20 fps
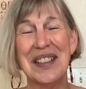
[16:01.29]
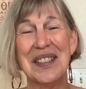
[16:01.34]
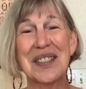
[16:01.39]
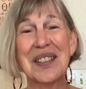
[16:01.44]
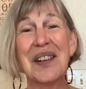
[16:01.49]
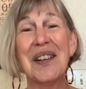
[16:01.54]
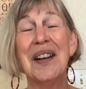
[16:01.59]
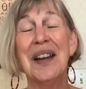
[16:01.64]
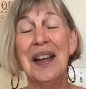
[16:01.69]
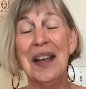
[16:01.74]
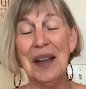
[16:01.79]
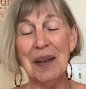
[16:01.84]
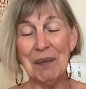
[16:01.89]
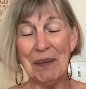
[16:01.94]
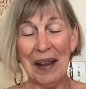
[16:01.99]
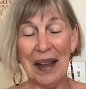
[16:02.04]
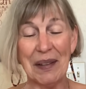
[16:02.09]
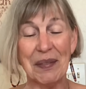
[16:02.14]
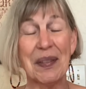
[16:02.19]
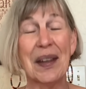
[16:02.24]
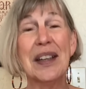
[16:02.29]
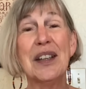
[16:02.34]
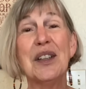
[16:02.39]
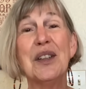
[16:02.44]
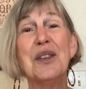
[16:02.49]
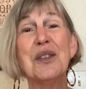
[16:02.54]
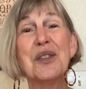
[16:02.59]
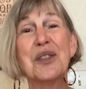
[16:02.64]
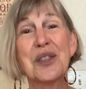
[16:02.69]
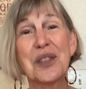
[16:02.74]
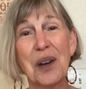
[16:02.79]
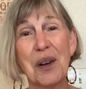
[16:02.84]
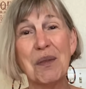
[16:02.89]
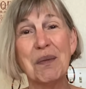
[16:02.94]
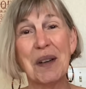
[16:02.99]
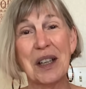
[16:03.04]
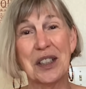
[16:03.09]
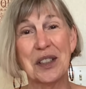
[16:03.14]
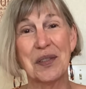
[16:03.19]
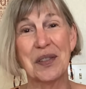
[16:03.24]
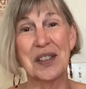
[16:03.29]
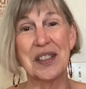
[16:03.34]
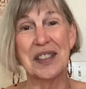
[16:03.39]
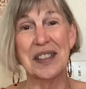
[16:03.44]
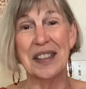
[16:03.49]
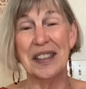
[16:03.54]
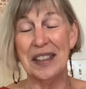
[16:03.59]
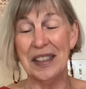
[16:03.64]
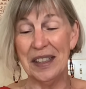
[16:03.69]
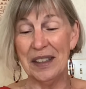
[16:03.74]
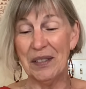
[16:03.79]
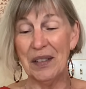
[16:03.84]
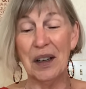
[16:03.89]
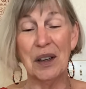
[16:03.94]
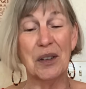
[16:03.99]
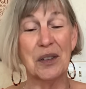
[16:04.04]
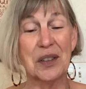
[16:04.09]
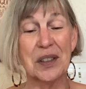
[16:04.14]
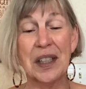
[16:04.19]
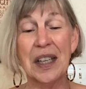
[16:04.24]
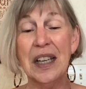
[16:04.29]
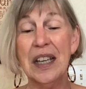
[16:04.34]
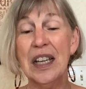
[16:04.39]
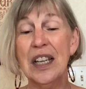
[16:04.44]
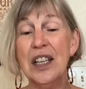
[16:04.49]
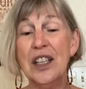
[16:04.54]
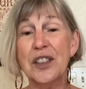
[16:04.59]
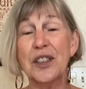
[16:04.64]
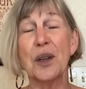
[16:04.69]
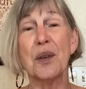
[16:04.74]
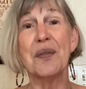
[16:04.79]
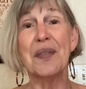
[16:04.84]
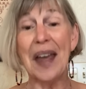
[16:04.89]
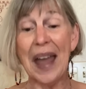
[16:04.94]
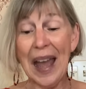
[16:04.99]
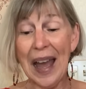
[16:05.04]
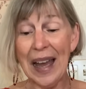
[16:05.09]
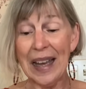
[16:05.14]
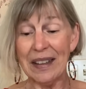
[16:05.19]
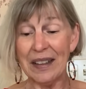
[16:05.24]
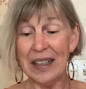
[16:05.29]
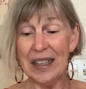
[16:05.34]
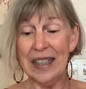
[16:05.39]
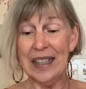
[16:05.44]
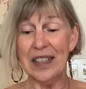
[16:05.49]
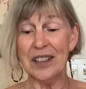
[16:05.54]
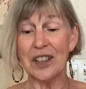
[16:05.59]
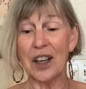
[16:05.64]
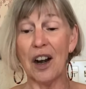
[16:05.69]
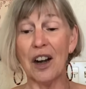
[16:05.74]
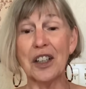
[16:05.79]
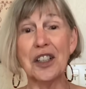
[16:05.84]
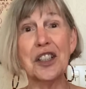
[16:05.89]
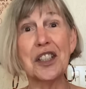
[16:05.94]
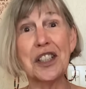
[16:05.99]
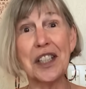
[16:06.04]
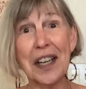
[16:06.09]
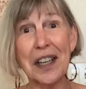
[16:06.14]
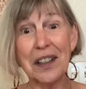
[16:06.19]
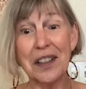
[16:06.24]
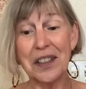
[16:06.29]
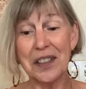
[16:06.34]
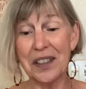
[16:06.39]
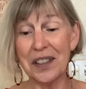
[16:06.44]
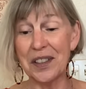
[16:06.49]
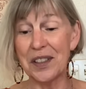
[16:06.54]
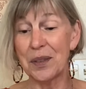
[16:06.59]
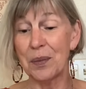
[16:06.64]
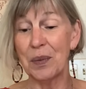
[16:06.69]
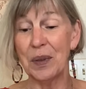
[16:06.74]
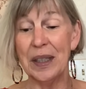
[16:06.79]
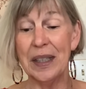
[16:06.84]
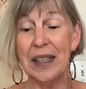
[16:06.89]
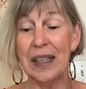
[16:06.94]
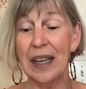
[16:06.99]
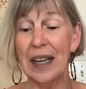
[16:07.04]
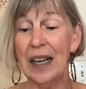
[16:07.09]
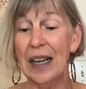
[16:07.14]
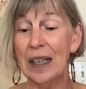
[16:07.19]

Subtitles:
So Matt, thank you so much for sending those. So that is our shares this week.